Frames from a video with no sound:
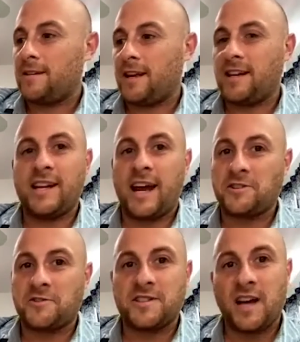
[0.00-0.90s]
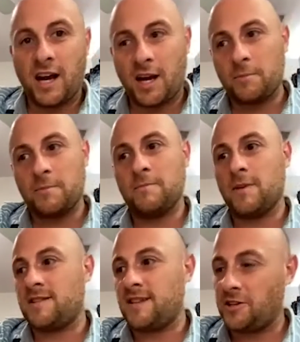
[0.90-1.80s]
they need extra time,
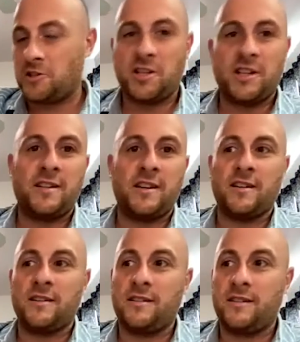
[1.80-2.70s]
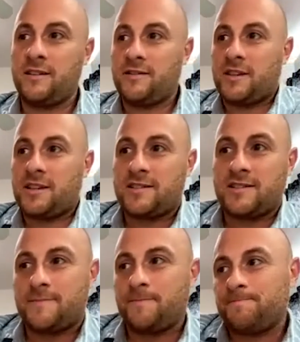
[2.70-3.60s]
attention. They
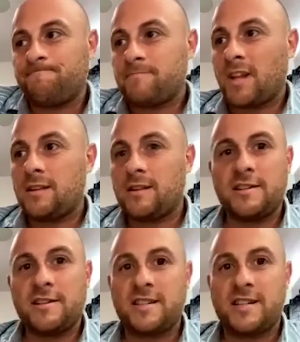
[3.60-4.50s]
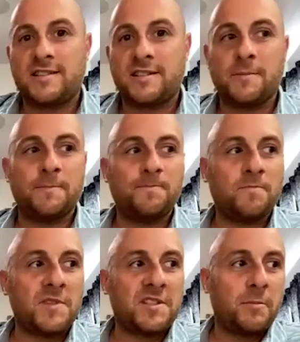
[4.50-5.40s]
just need some
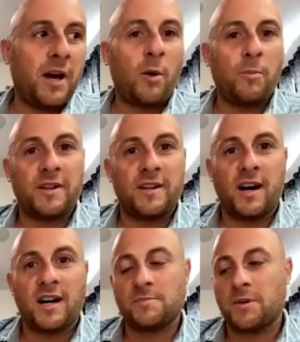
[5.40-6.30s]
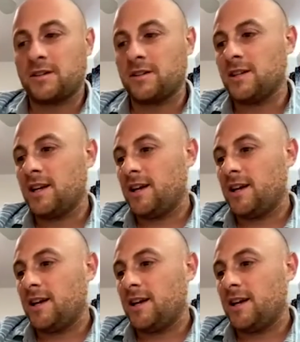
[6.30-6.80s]
help in the hospital.